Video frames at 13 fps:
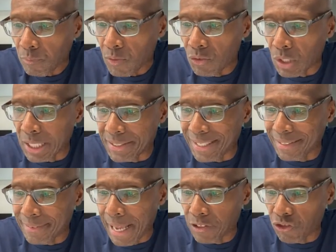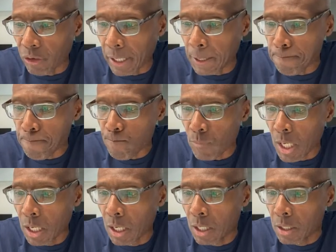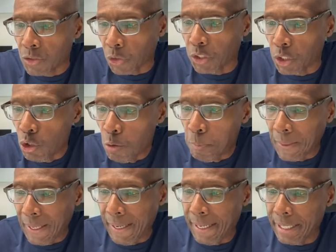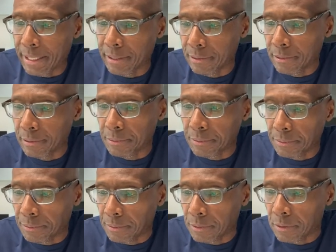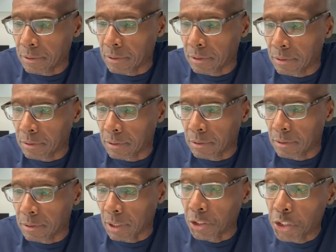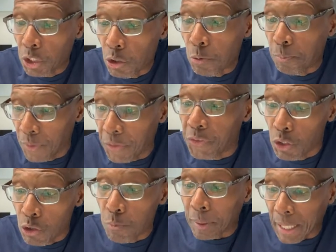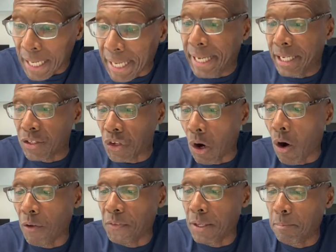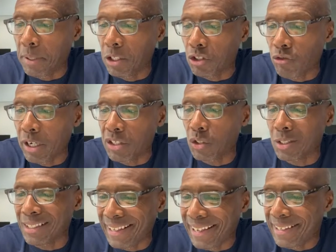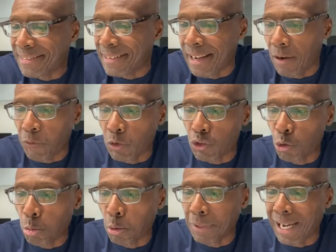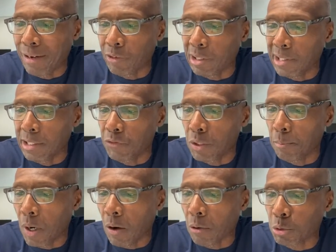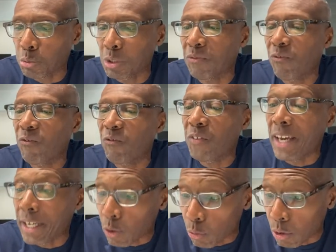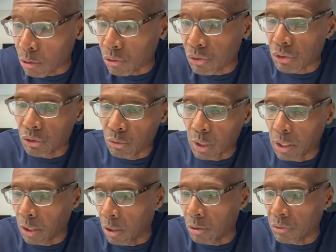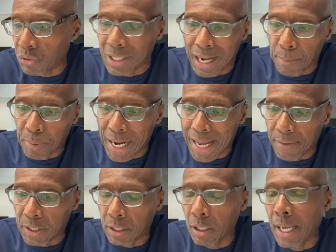So let's get that straight. So the new plan the new, the new plans are the administration's latest efforts to provide relief to borrowers with federal student loans, not private,